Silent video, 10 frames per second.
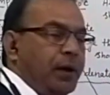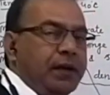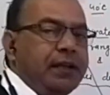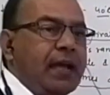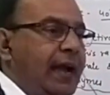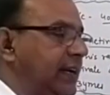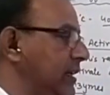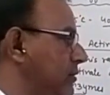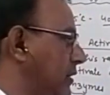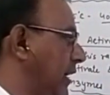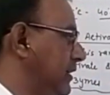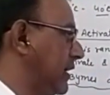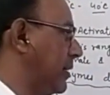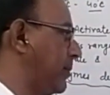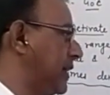many active
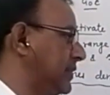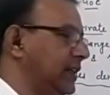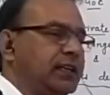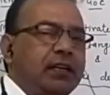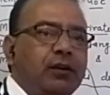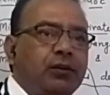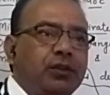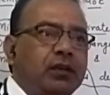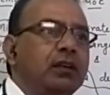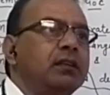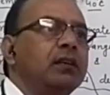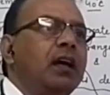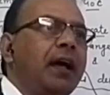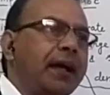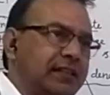sites are present on the
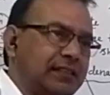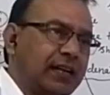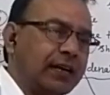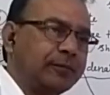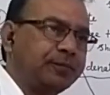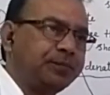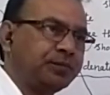enzyme?